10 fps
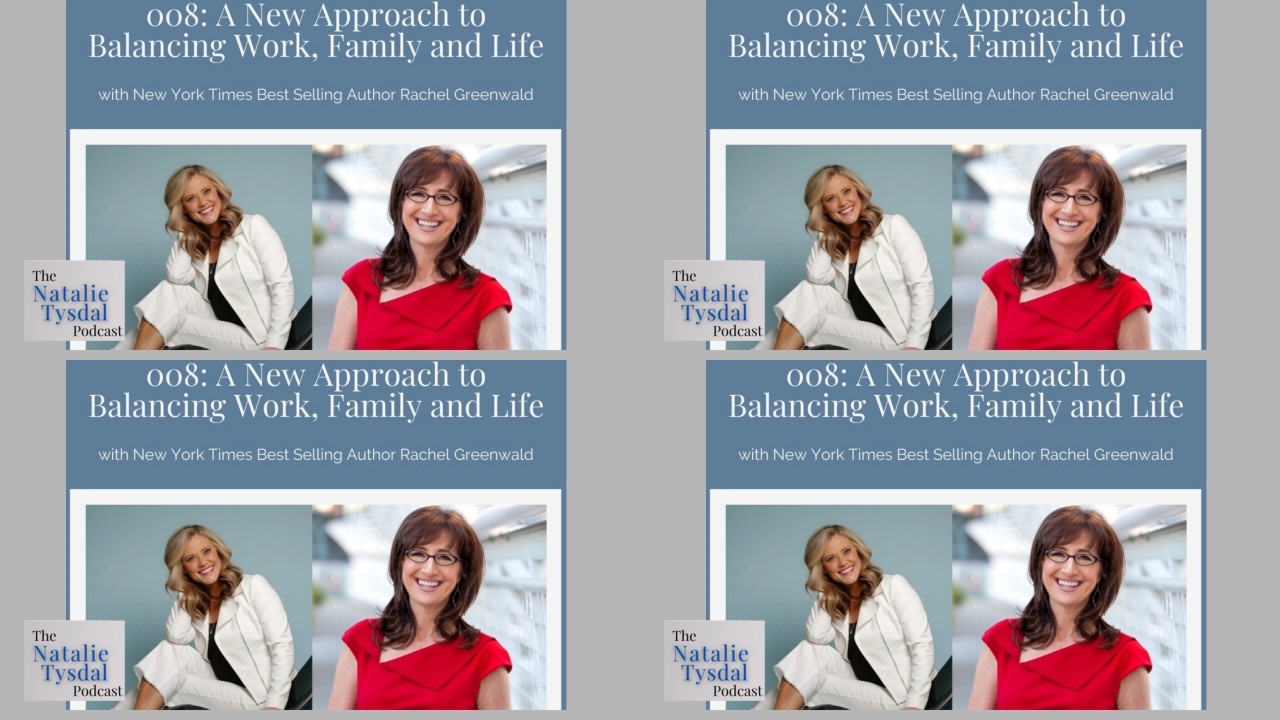
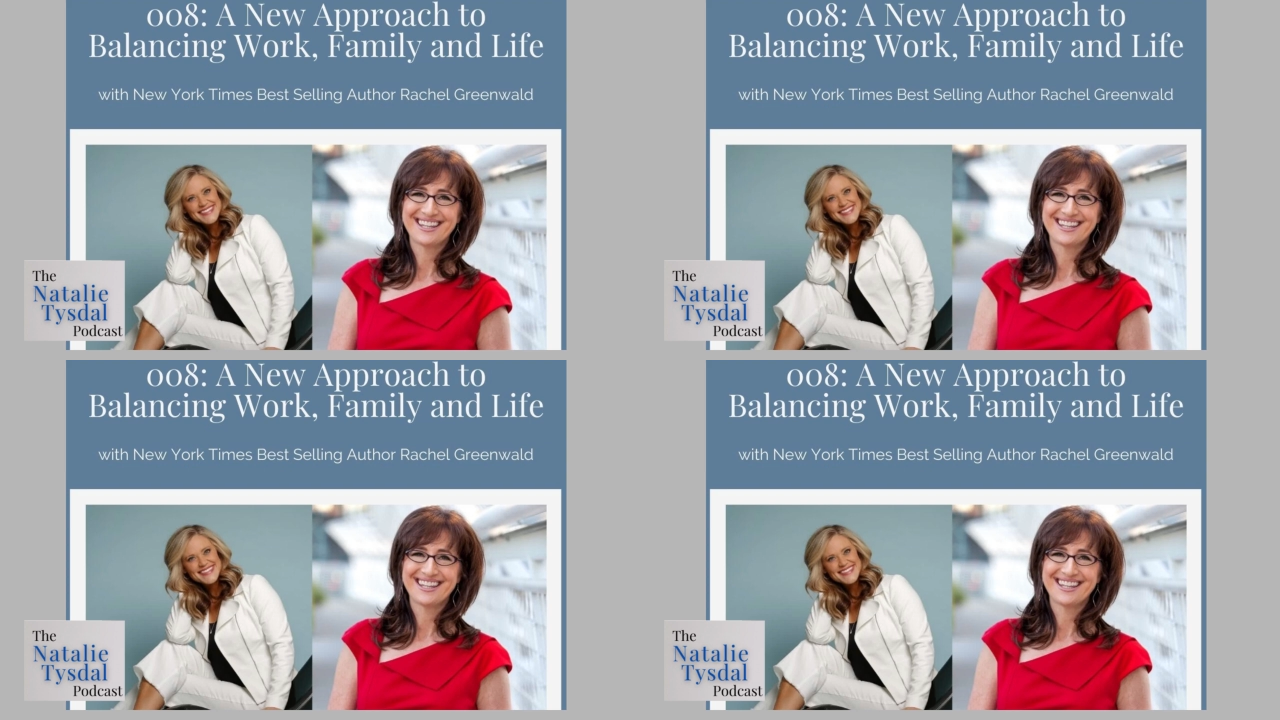
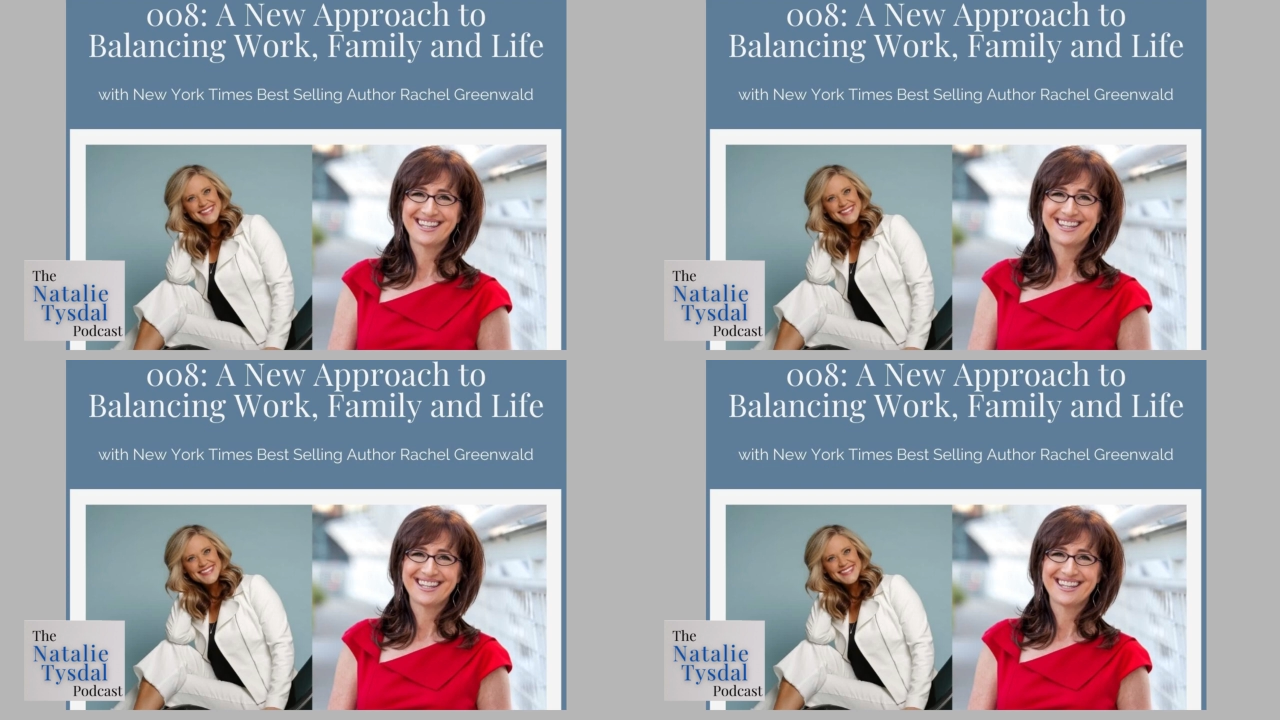
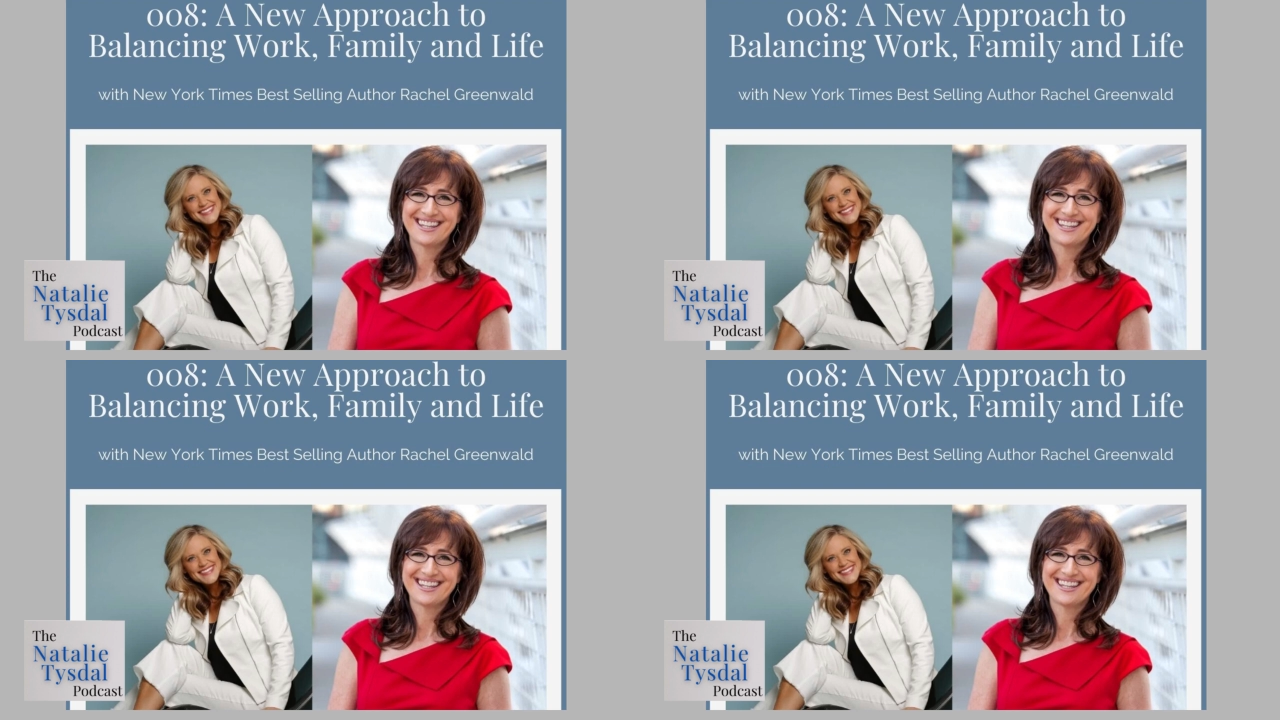
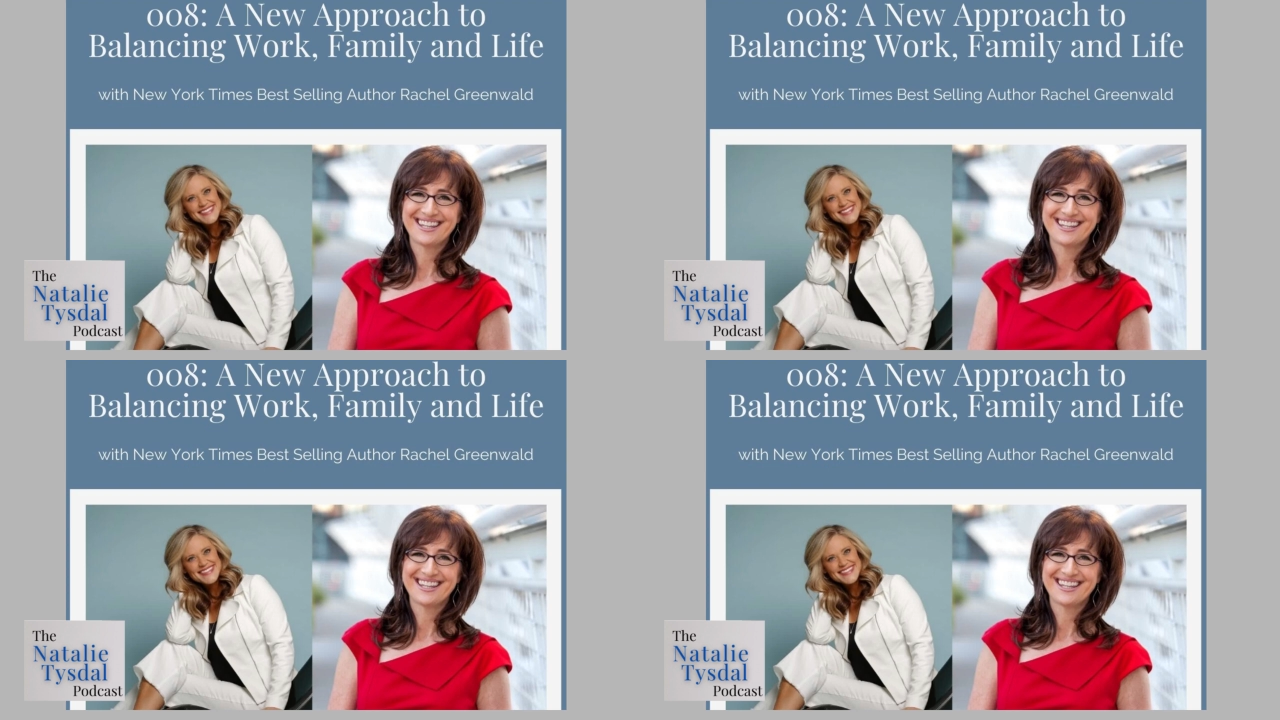(no one is talking)